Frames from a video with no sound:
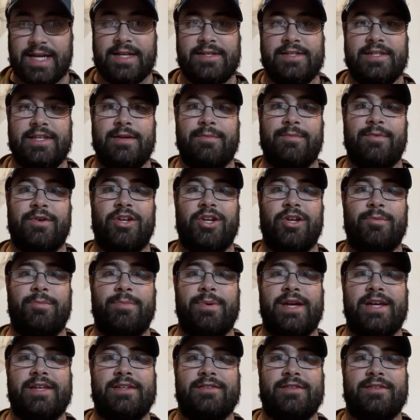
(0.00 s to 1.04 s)
Tim, are you
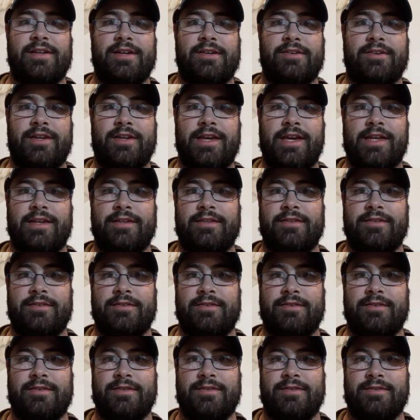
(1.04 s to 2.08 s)
passing out candy
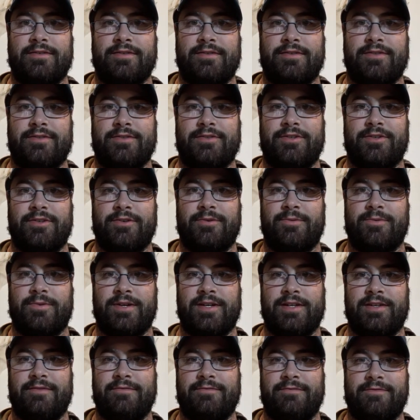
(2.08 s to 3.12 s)
tonight? Or is your
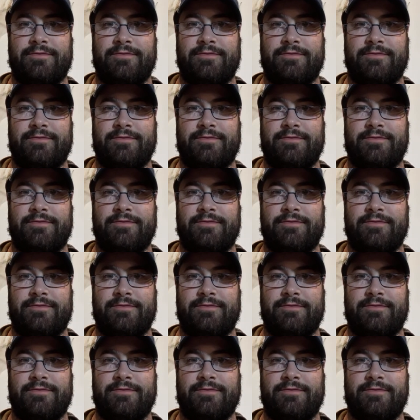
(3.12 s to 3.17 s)
wife?